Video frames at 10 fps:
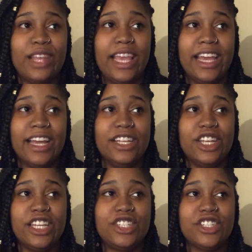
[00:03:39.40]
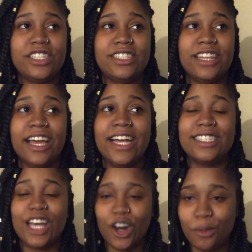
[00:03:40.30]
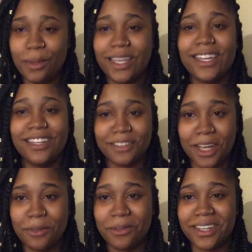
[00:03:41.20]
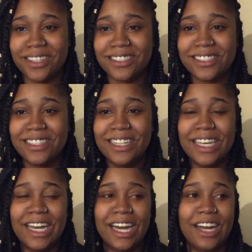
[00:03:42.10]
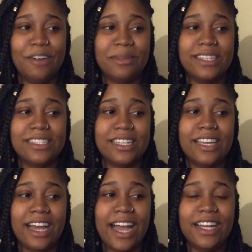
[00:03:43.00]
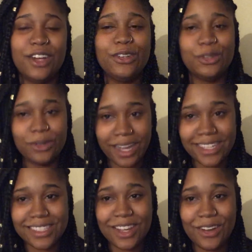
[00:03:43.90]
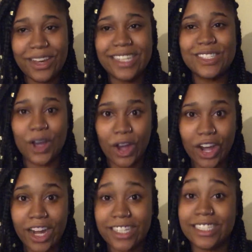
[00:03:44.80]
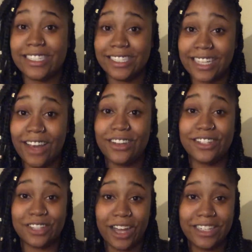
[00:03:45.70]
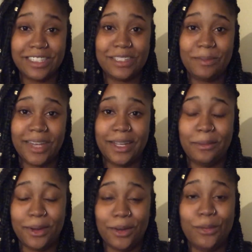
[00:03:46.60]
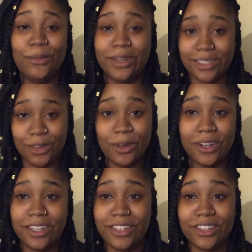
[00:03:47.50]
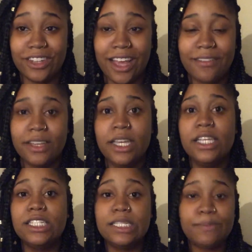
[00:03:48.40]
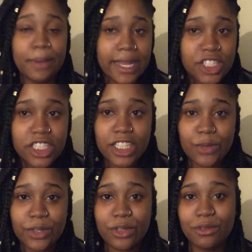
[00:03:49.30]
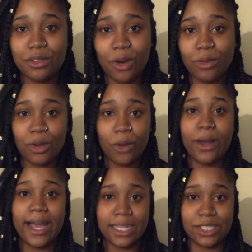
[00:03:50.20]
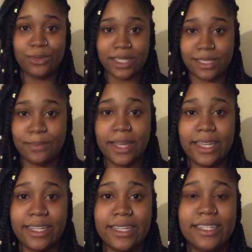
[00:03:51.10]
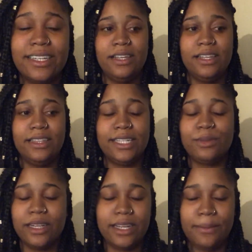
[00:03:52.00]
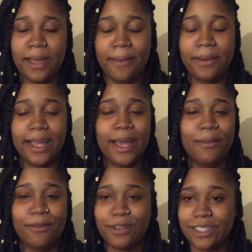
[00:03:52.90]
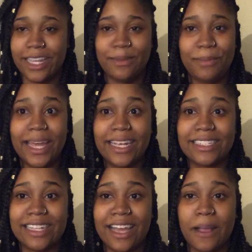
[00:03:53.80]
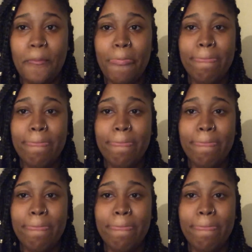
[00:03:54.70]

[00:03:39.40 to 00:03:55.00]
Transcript: and just has helped me in a lot of ways, because I know you guys know it's hard to sit down and talk to somebody about what is going on in your life, especially when you don't know how to explain it. That's what ended up happening. I had my first panic attack,